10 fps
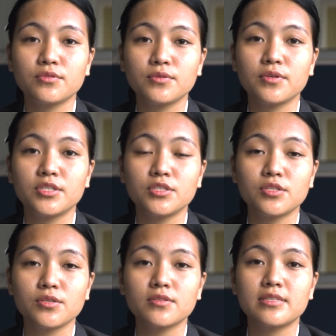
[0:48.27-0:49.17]
to
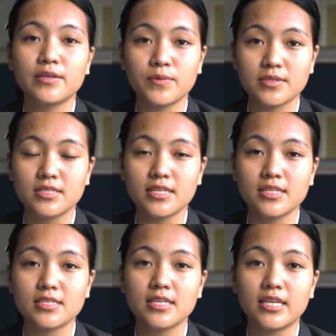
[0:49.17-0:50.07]
introduce
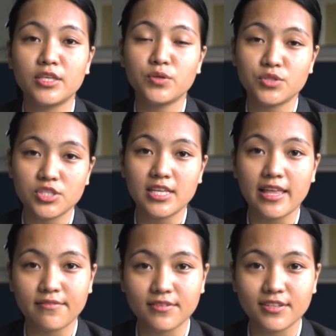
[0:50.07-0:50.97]
linguistics in UG
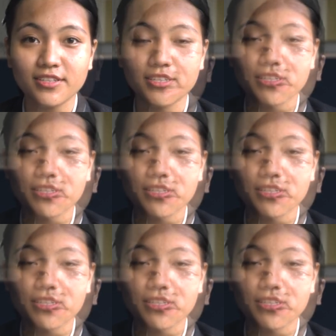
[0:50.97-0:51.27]
level,